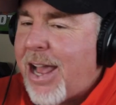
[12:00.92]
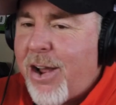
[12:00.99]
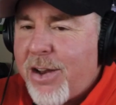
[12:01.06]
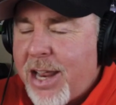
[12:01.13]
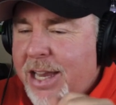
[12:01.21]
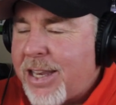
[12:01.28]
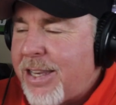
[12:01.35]
dent
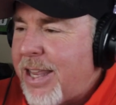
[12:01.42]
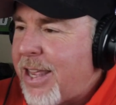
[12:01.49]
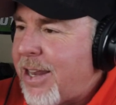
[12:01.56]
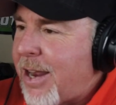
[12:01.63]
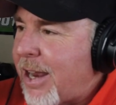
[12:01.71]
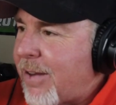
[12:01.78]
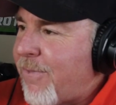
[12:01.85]
out, and I can
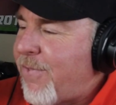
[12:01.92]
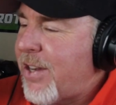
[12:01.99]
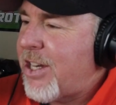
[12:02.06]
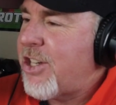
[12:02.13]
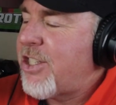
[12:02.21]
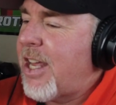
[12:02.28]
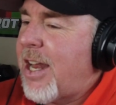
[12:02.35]

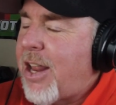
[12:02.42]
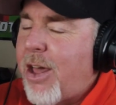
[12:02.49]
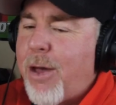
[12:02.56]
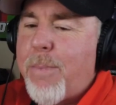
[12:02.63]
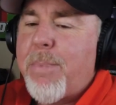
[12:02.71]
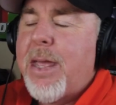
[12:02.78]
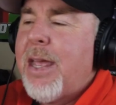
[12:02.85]
finish that
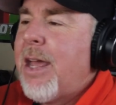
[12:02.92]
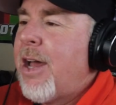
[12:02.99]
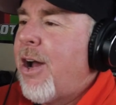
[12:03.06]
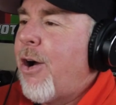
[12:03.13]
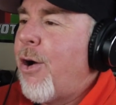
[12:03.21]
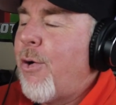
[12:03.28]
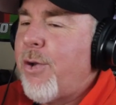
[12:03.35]
up.
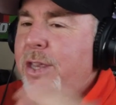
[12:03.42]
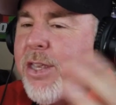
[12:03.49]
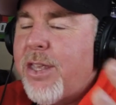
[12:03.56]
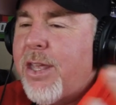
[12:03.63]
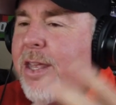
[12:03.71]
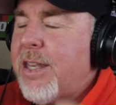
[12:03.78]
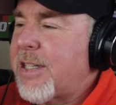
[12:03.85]
Oh,
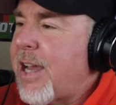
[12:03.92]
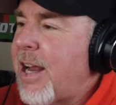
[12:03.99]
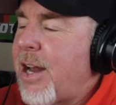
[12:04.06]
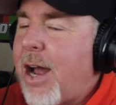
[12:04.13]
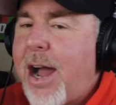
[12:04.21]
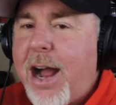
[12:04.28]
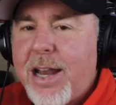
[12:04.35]
it's
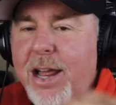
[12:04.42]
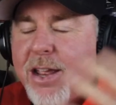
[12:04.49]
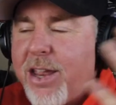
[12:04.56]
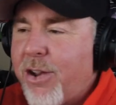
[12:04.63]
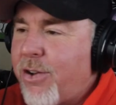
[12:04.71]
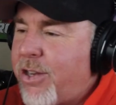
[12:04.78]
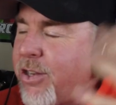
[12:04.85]
kind of hot
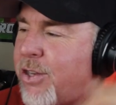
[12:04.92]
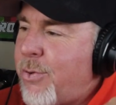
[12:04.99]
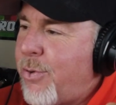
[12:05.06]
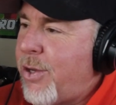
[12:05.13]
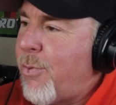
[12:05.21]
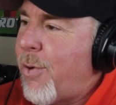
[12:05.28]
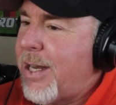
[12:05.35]
out here.
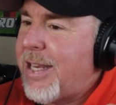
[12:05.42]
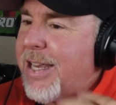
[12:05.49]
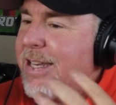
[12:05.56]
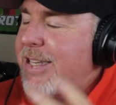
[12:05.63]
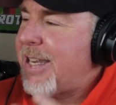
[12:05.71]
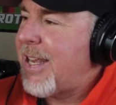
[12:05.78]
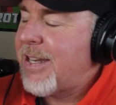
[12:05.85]
Didn't you wanted
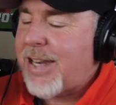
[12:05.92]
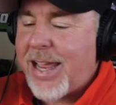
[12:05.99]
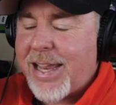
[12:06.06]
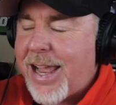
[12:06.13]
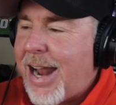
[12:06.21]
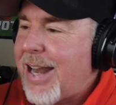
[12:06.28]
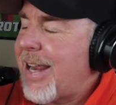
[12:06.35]
to get tint?
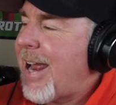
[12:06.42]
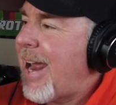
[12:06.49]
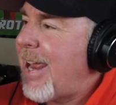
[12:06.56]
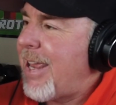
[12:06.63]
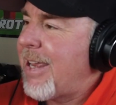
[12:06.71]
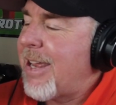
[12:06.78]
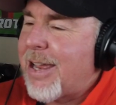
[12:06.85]
I got a
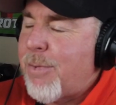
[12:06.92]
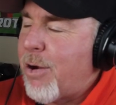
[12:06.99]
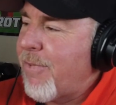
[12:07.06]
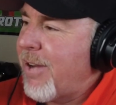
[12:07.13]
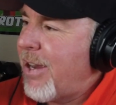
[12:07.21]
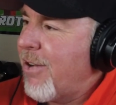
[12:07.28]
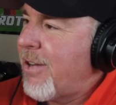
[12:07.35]
guy. He could
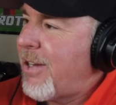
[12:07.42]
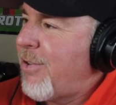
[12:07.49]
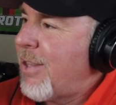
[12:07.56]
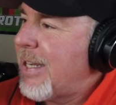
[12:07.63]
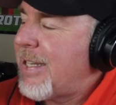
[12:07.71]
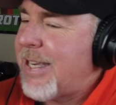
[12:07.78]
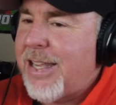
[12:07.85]
come over here
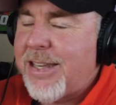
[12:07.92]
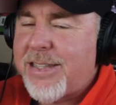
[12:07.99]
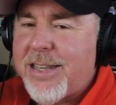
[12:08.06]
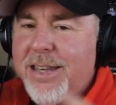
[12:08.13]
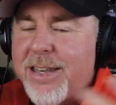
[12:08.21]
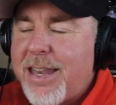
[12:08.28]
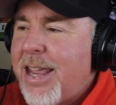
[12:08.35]
and do the
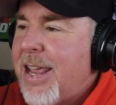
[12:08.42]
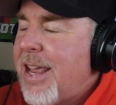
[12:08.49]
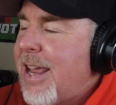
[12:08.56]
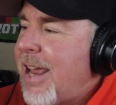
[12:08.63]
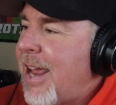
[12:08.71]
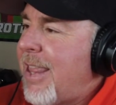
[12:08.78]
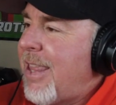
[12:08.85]
tint. And
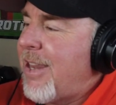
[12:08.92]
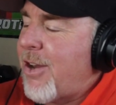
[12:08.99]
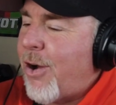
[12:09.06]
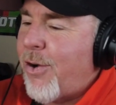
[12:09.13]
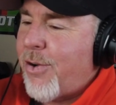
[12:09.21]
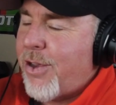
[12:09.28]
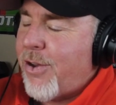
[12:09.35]

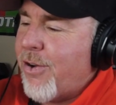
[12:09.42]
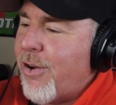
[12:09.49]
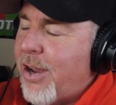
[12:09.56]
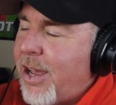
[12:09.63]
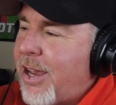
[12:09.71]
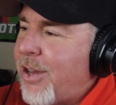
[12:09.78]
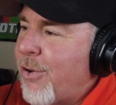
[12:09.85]
then, oh,
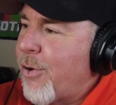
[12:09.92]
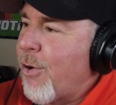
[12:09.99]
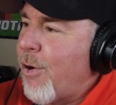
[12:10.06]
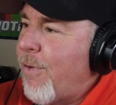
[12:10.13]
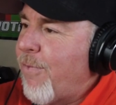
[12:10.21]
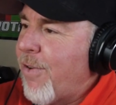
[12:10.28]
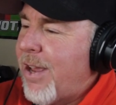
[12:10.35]
your
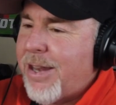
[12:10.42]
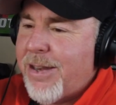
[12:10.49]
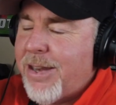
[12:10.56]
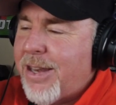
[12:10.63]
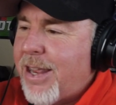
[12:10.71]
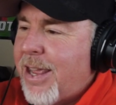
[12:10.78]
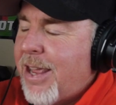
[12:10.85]

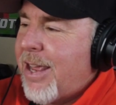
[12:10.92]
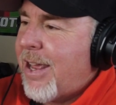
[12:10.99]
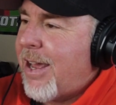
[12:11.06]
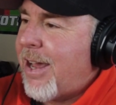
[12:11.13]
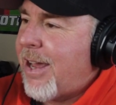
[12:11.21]
girlfriend,